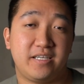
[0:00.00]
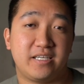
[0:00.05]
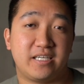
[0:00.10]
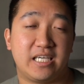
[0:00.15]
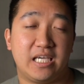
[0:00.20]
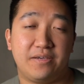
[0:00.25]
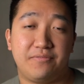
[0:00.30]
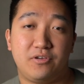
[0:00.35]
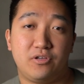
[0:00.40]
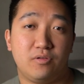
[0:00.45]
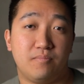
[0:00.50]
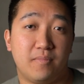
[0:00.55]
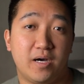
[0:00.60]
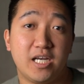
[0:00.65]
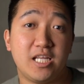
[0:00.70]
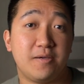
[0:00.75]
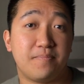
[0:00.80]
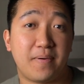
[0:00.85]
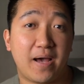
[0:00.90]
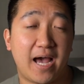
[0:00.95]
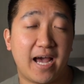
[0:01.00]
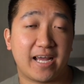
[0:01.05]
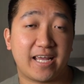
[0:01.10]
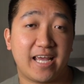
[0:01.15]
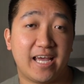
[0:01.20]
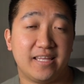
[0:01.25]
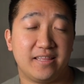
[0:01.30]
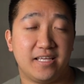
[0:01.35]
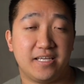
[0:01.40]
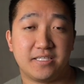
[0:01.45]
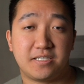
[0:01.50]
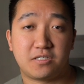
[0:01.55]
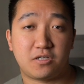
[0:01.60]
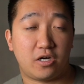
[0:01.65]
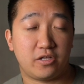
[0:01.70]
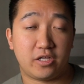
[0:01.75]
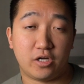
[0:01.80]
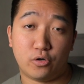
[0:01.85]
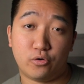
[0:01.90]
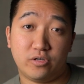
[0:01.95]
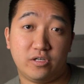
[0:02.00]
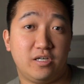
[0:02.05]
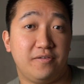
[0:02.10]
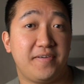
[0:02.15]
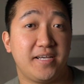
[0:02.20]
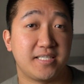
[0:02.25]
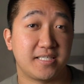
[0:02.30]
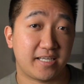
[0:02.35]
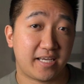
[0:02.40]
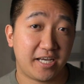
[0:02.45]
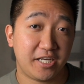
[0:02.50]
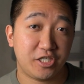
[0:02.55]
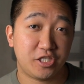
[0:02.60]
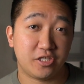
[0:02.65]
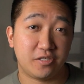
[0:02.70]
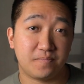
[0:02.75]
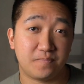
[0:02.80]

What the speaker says: give you money back and then start their own investigation.